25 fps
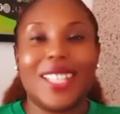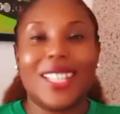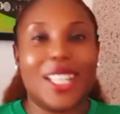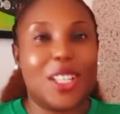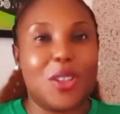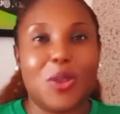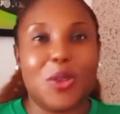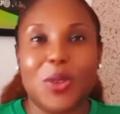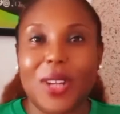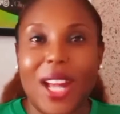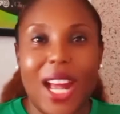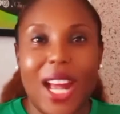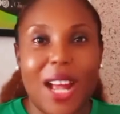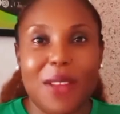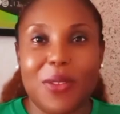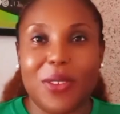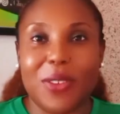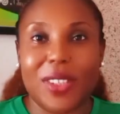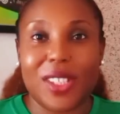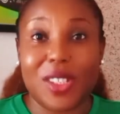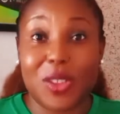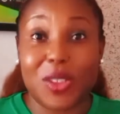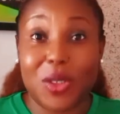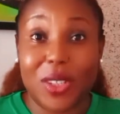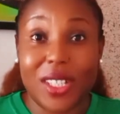they don't
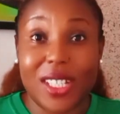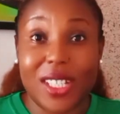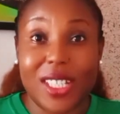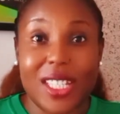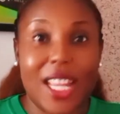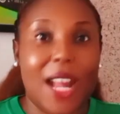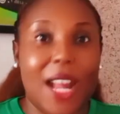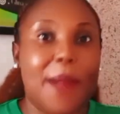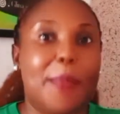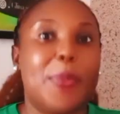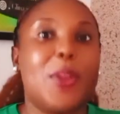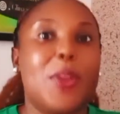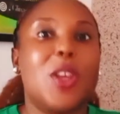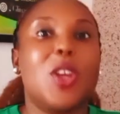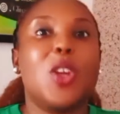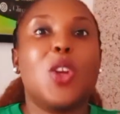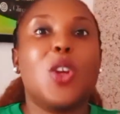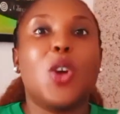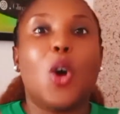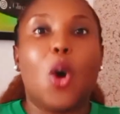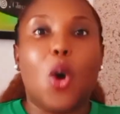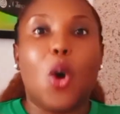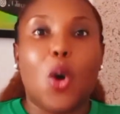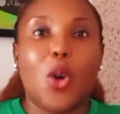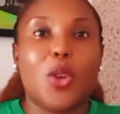have it, you understand.
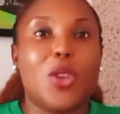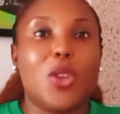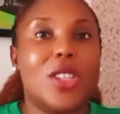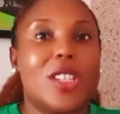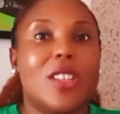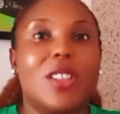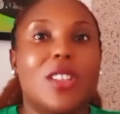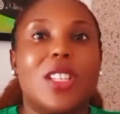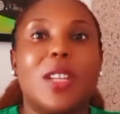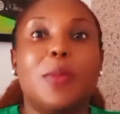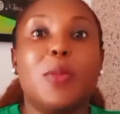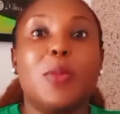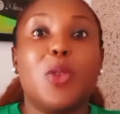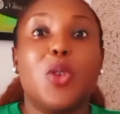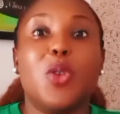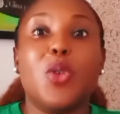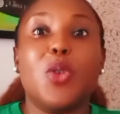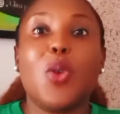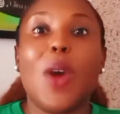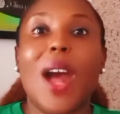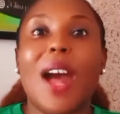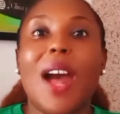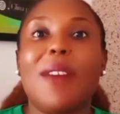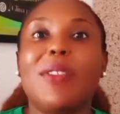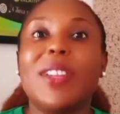Or you tell them, do
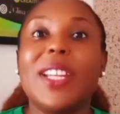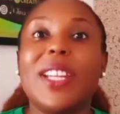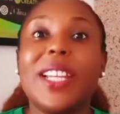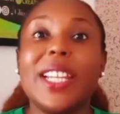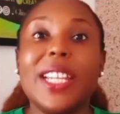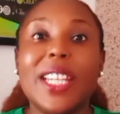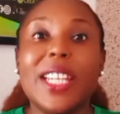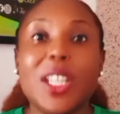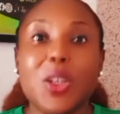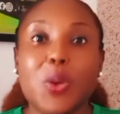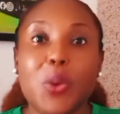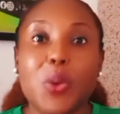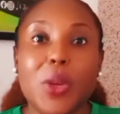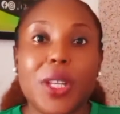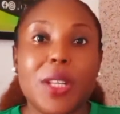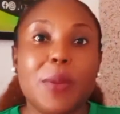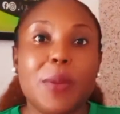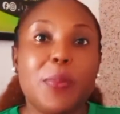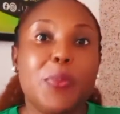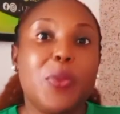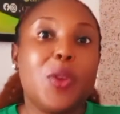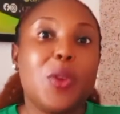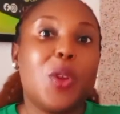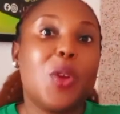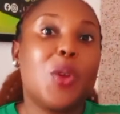you have
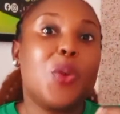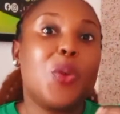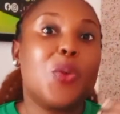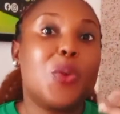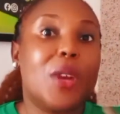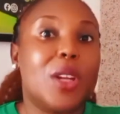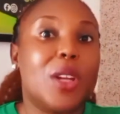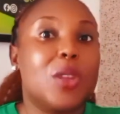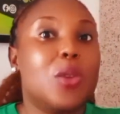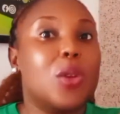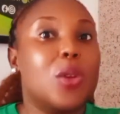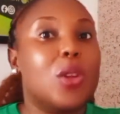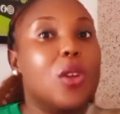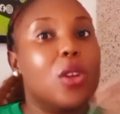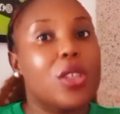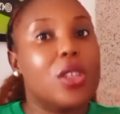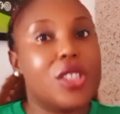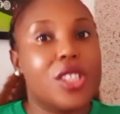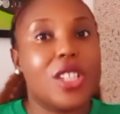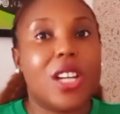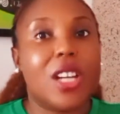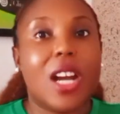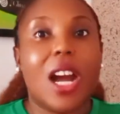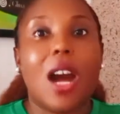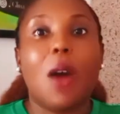liquid
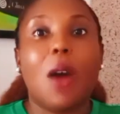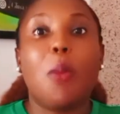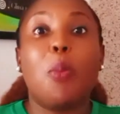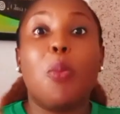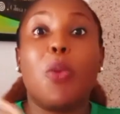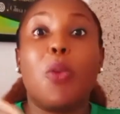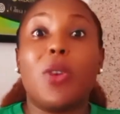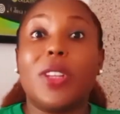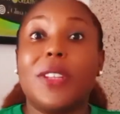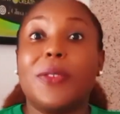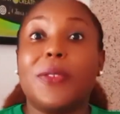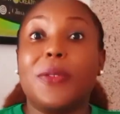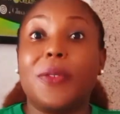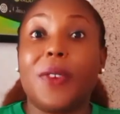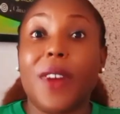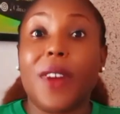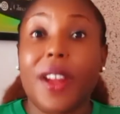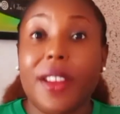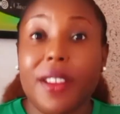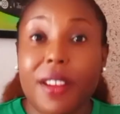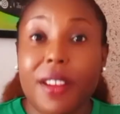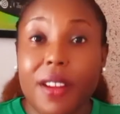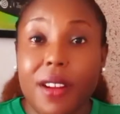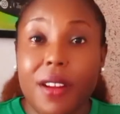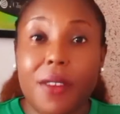radiological
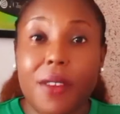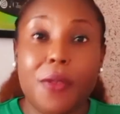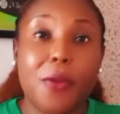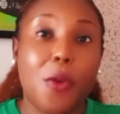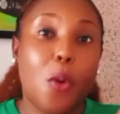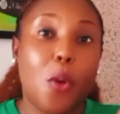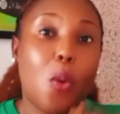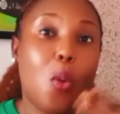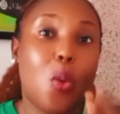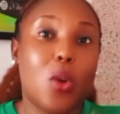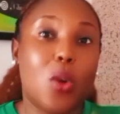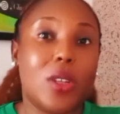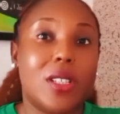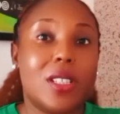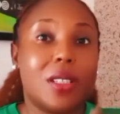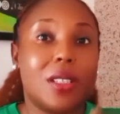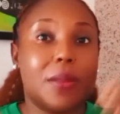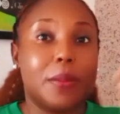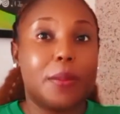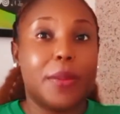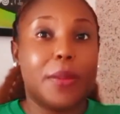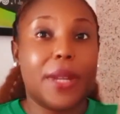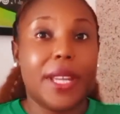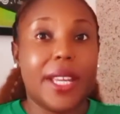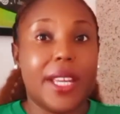modifier for
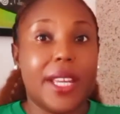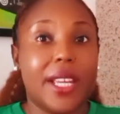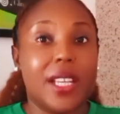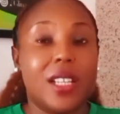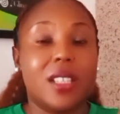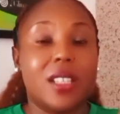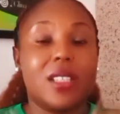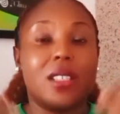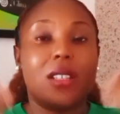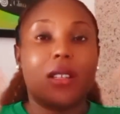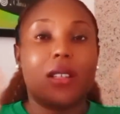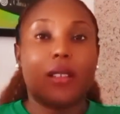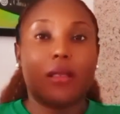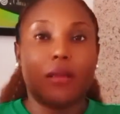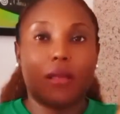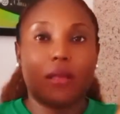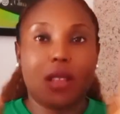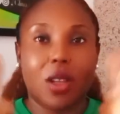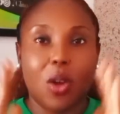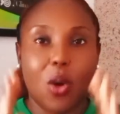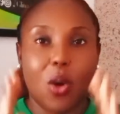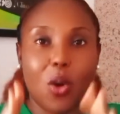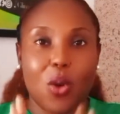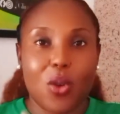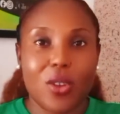water-based
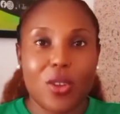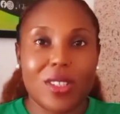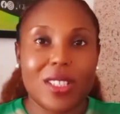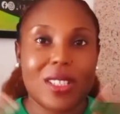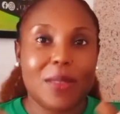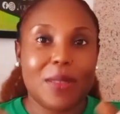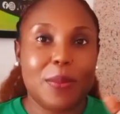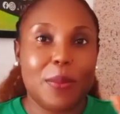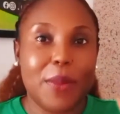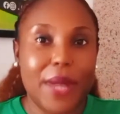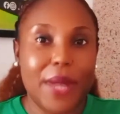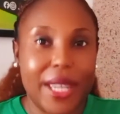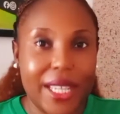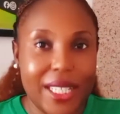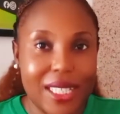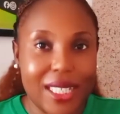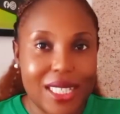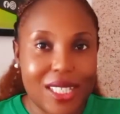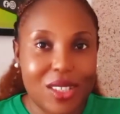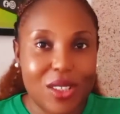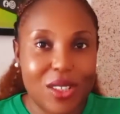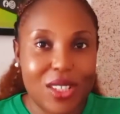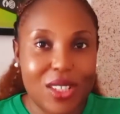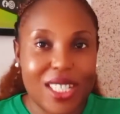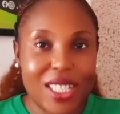gloss
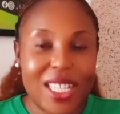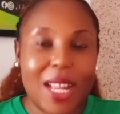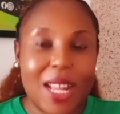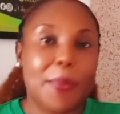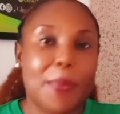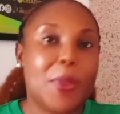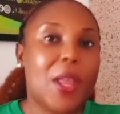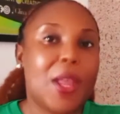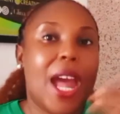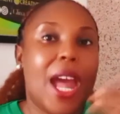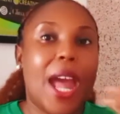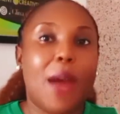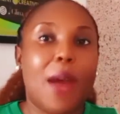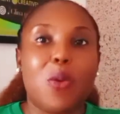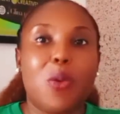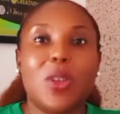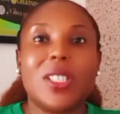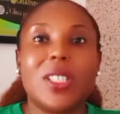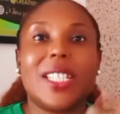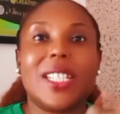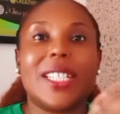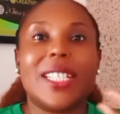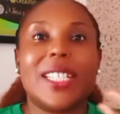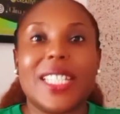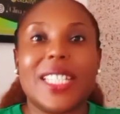paint? You understand? I
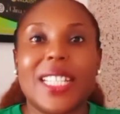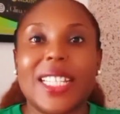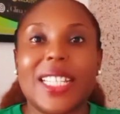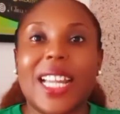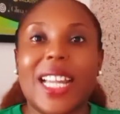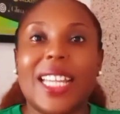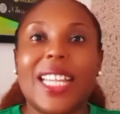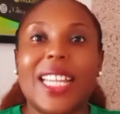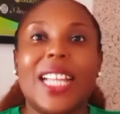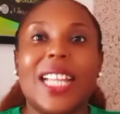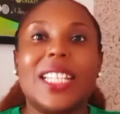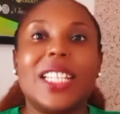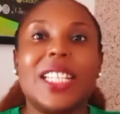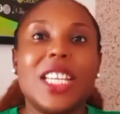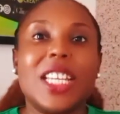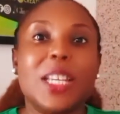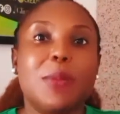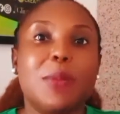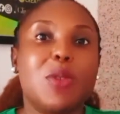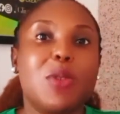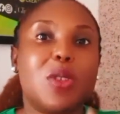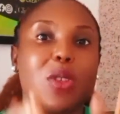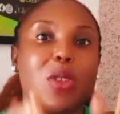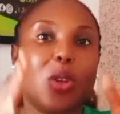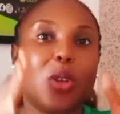want a thickener that
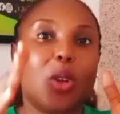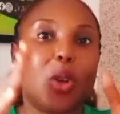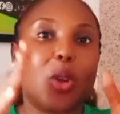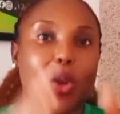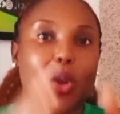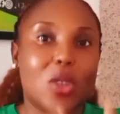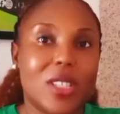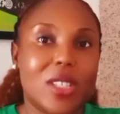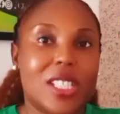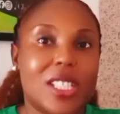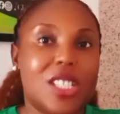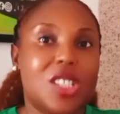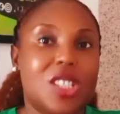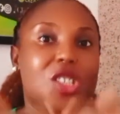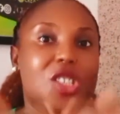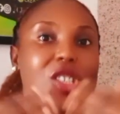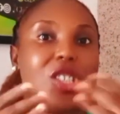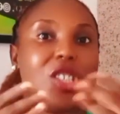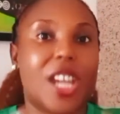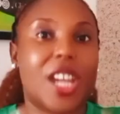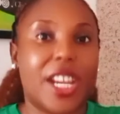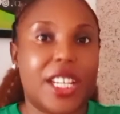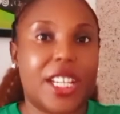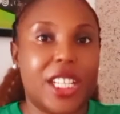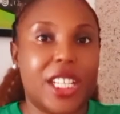keeps glossy
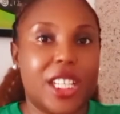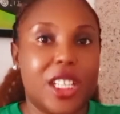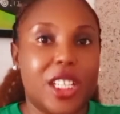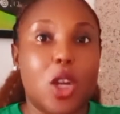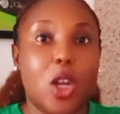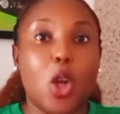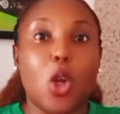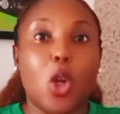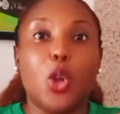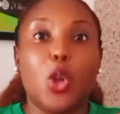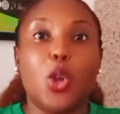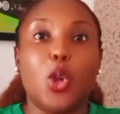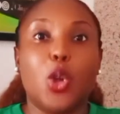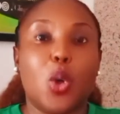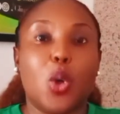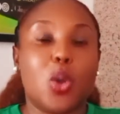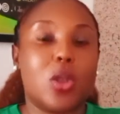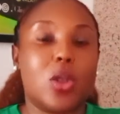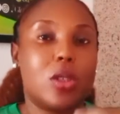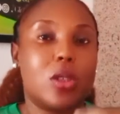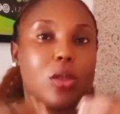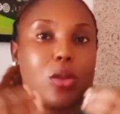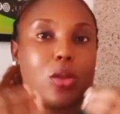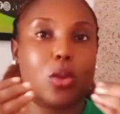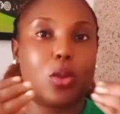shiny,
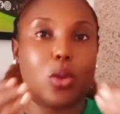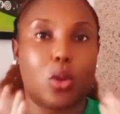not